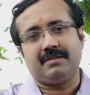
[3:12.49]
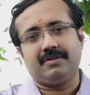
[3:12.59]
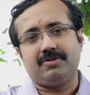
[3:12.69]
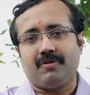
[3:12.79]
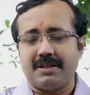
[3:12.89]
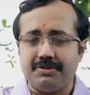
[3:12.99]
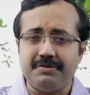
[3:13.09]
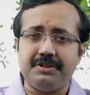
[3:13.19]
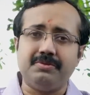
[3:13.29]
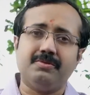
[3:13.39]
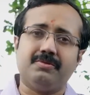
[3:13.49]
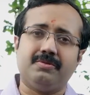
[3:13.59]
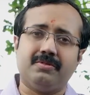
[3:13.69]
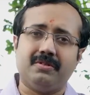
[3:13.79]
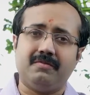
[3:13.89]
So what should we do?
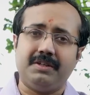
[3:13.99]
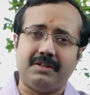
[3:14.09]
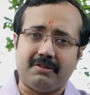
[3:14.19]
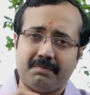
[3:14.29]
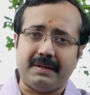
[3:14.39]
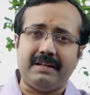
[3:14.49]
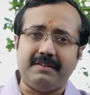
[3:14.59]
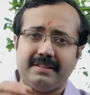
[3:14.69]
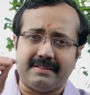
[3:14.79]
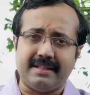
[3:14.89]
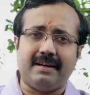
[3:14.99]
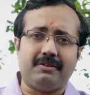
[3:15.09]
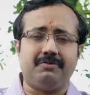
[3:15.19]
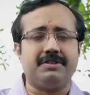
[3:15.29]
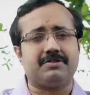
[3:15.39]
When you have a pain which doesn't have an
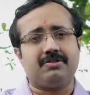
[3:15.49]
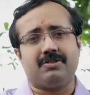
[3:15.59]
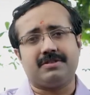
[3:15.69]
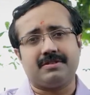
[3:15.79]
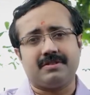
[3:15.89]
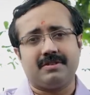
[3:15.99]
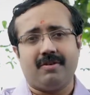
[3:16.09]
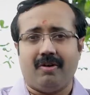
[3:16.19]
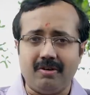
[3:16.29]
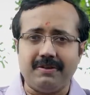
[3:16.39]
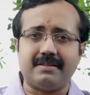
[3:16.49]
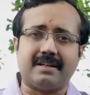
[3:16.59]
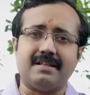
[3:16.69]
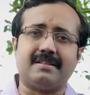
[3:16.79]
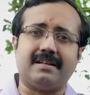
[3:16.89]
obvious cause, always
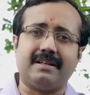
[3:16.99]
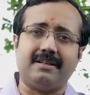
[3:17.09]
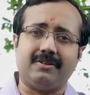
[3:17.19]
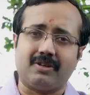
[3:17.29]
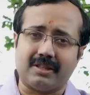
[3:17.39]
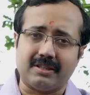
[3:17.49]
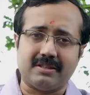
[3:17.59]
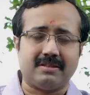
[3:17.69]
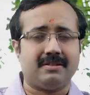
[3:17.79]
consult a doctor